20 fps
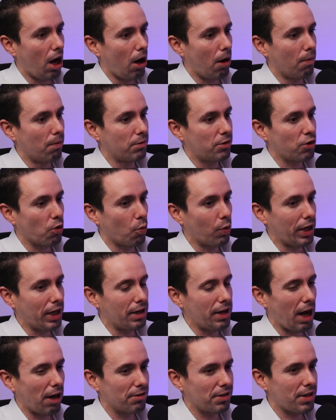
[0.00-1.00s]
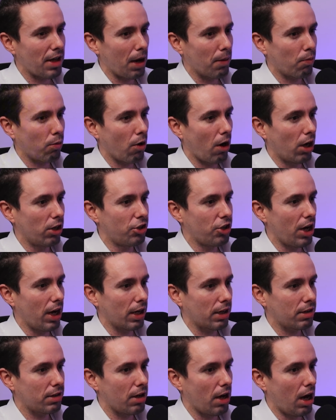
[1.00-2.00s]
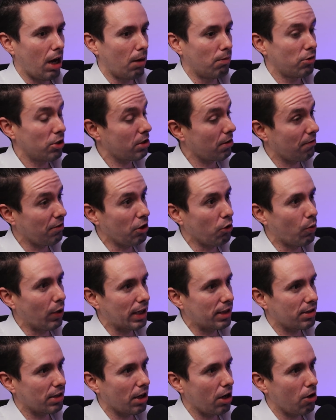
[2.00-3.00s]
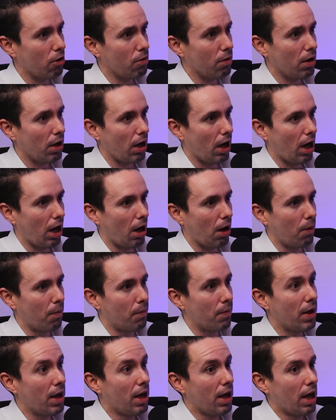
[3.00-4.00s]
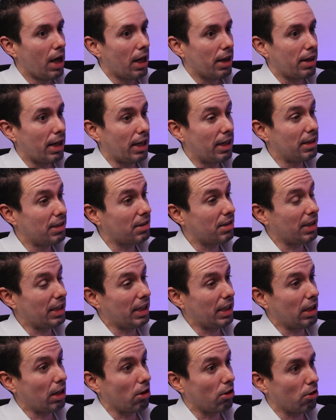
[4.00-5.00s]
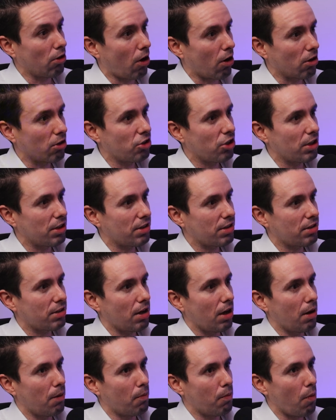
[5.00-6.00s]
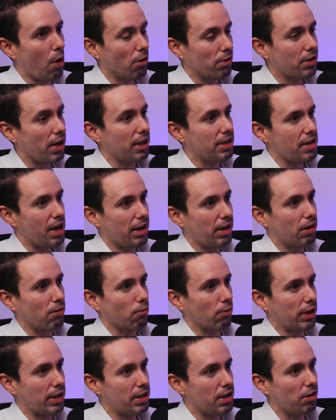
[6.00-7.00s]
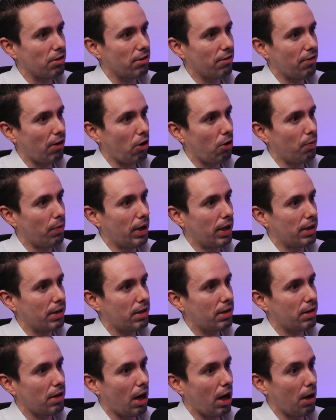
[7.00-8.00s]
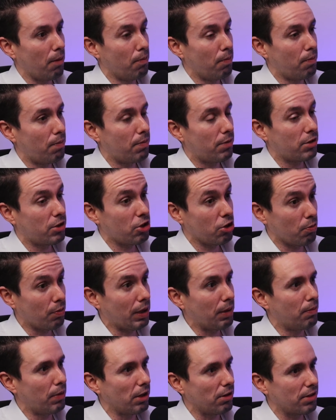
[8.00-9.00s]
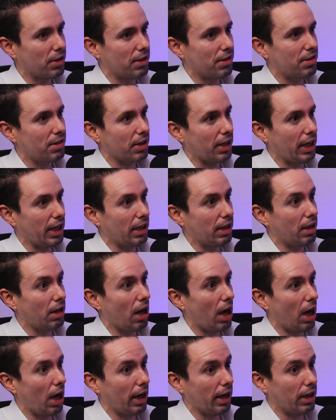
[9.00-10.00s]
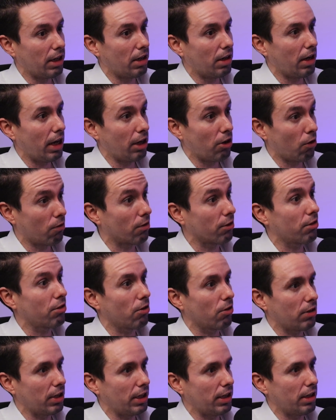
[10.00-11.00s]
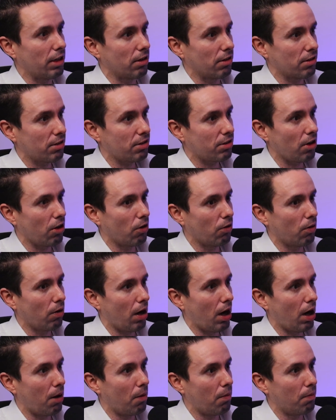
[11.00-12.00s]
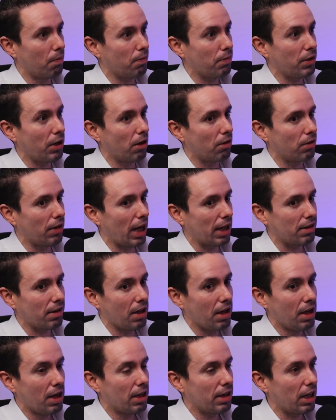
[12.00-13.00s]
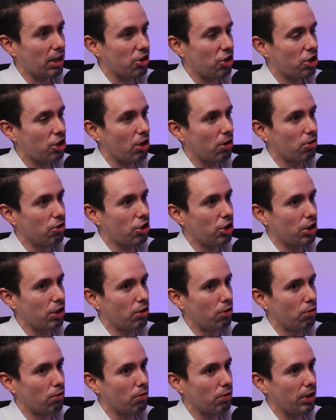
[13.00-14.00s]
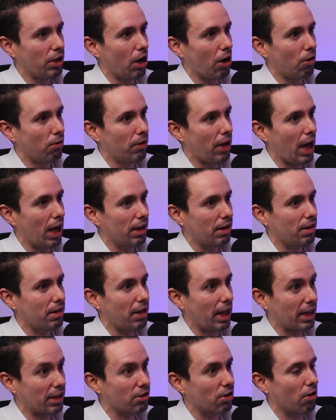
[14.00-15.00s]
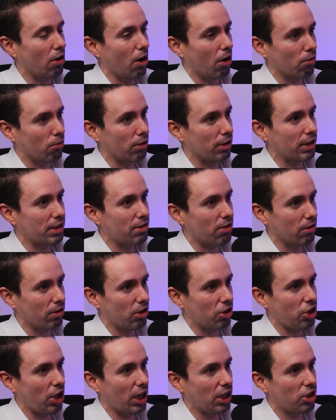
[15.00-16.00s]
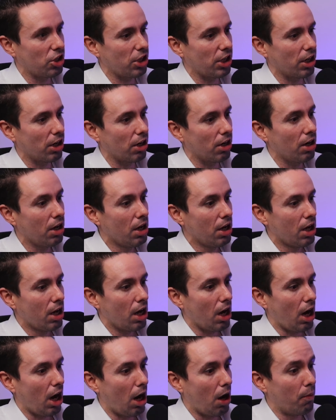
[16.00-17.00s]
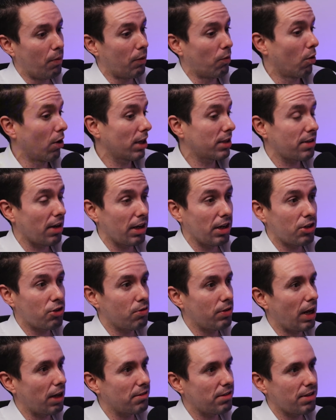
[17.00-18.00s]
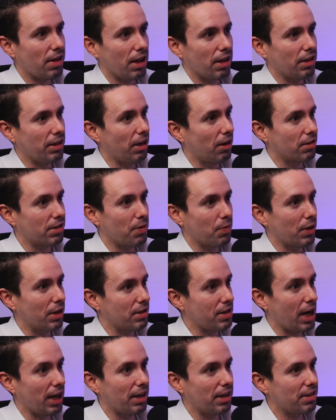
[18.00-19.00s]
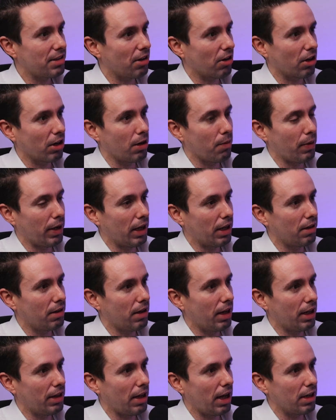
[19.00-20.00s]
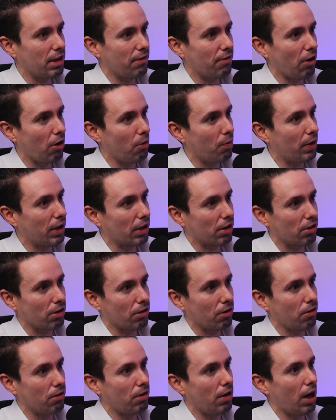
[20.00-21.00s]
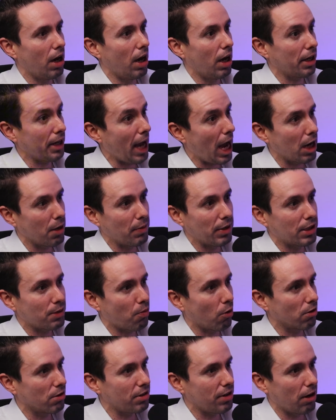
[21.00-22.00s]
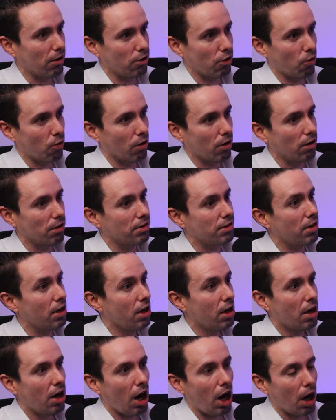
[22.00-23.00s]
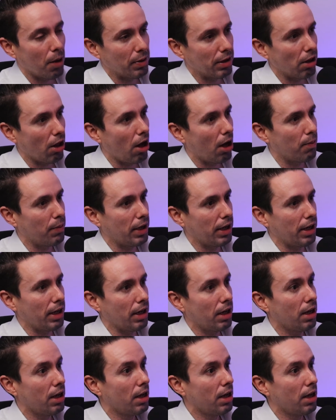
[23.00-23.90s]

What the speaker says: So we announced that project just a few weeks ago. That is the largest multi-tenant retail development to be built in Seguin in over 30 years. So that just shows you that things are really starting to change here. And we're excited to announce that some of the tenants that are going to be in that development include Academy Sports and Outdoors, Hobby Lobby,